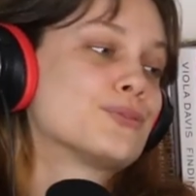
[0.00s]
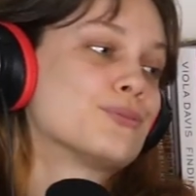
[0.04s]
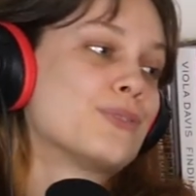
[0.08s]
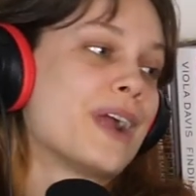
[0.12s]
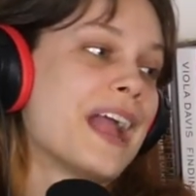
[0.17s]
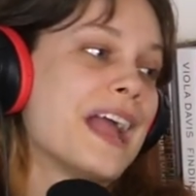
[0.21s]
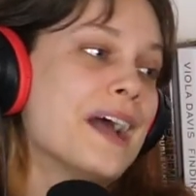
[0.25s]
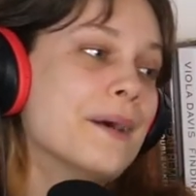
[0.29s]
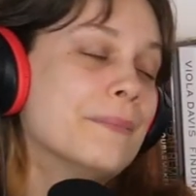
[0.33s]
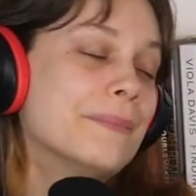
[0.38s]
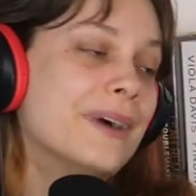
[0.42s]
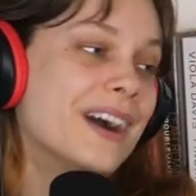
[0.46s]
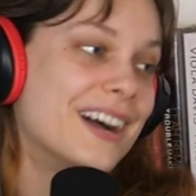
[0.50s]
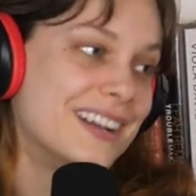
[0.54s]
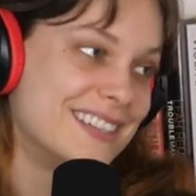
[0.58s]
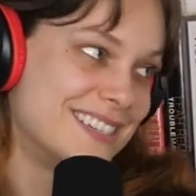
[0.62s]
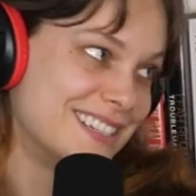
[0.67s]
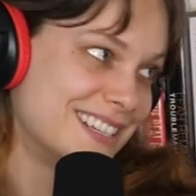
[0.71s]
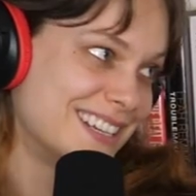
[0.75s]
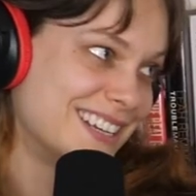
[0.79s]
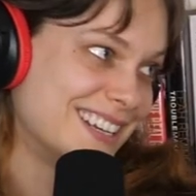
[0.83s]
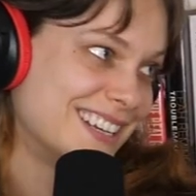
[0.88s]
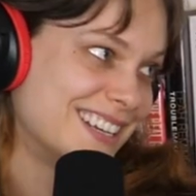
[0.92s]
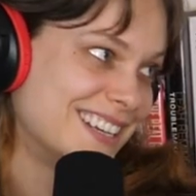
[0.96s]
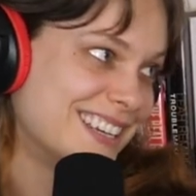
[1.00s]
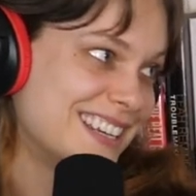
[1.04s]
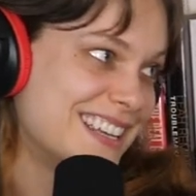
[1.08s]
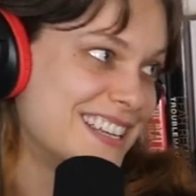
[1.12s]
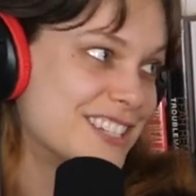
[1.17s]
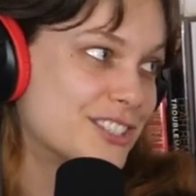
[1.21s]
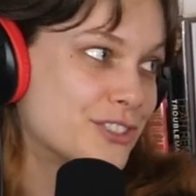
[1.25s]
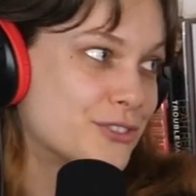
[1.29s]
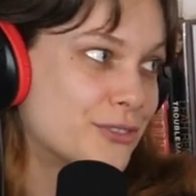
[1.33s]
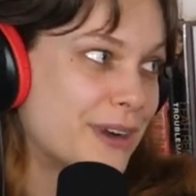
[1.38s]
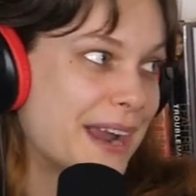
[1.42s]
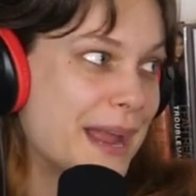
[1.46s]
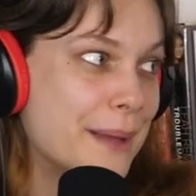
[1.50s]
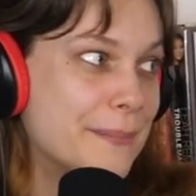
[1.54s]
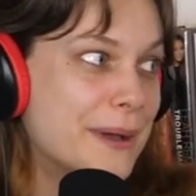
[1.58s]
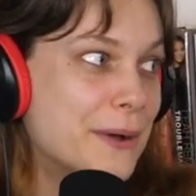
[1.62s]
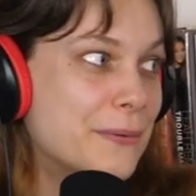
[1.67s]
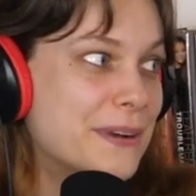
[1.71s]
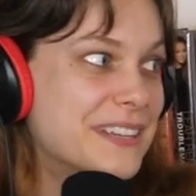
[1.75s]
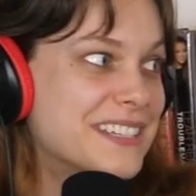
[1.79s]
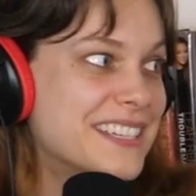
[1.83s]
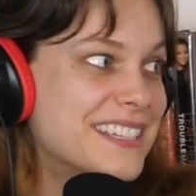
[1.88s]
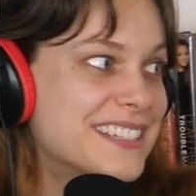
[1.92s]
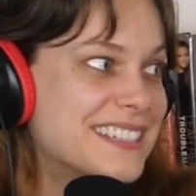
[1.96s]
his grandma did. His
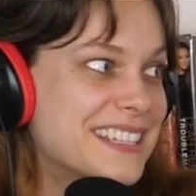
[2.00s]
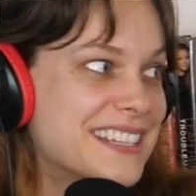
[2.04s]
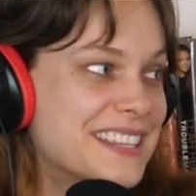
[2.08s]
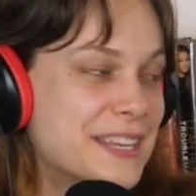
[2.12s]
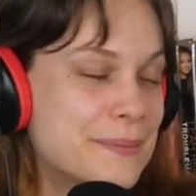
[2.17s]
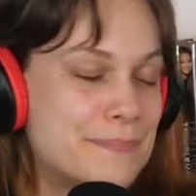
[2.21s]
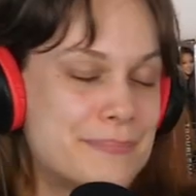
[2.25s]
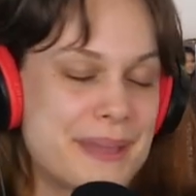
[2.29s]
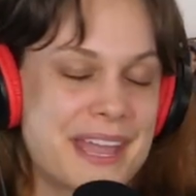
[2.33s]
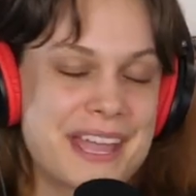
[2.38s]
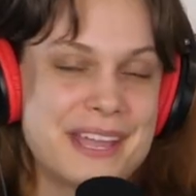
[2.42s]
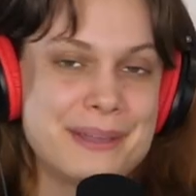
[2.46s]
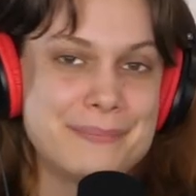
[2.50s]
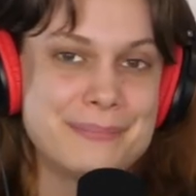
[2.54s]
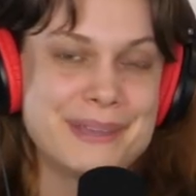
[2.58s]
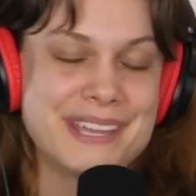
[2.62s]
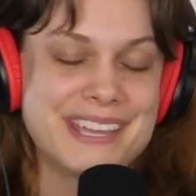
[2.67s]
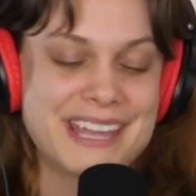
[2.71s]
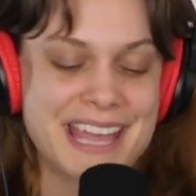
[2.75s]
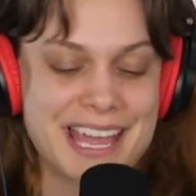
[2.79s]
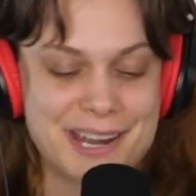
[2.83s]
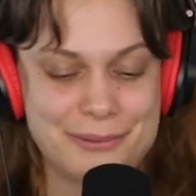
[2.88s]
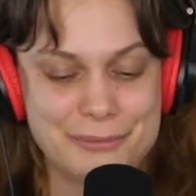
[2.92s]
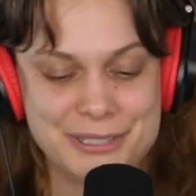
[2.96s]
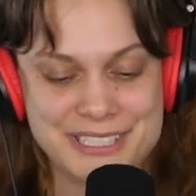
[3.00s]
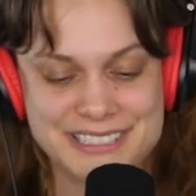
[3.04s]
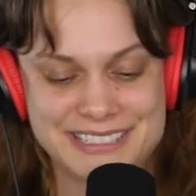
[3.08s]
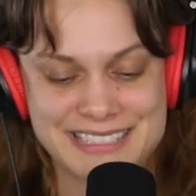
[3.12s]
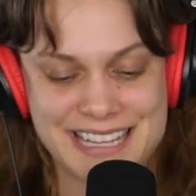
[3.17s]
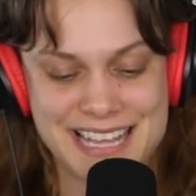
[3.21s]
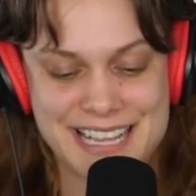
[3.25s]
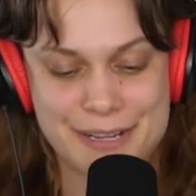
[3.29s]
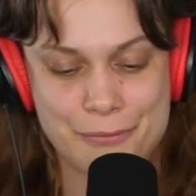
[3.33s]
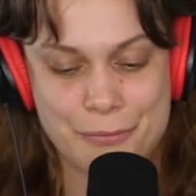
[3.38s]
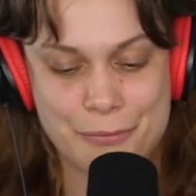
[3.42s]
grandma went to see the baby and was